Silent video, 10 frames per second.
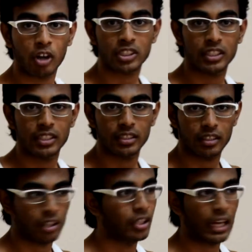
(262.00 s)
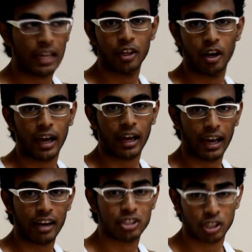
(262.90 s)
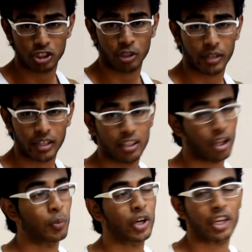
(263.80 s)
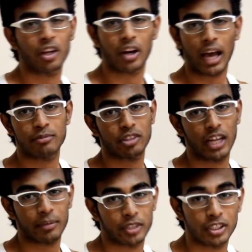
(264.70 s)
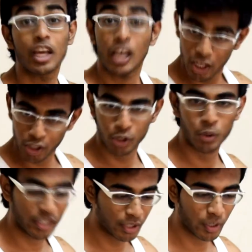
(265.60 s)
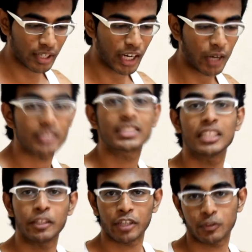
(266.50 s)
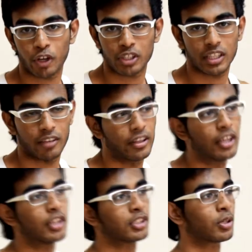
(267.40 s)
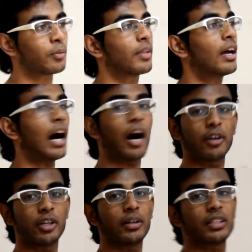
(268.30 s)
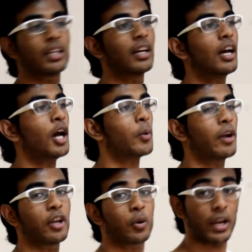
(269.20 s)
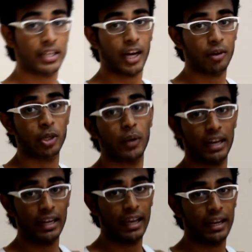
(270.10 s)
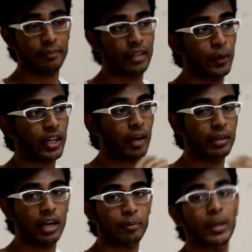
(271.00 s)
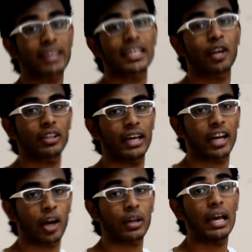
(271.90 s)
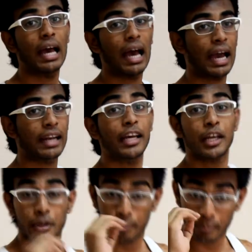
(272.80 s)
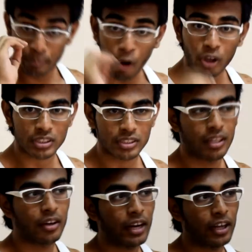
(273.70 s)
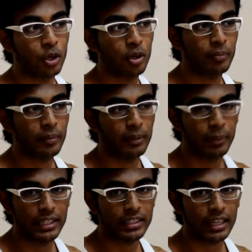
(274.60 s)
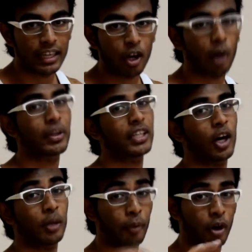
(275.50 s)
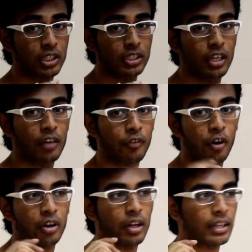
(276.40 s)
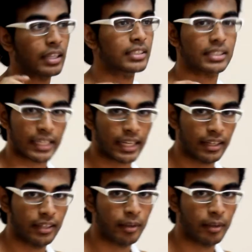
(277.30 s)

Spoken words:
oxygen and your air is on the stomach, you're not working your abs that much. You can do it now and see the difference for yourself. So how to do it? When you're going down, you inhale. When you're coming up, you exhale all that out and pause. Right? Don't breathe in or breathe out. Pause for at least a second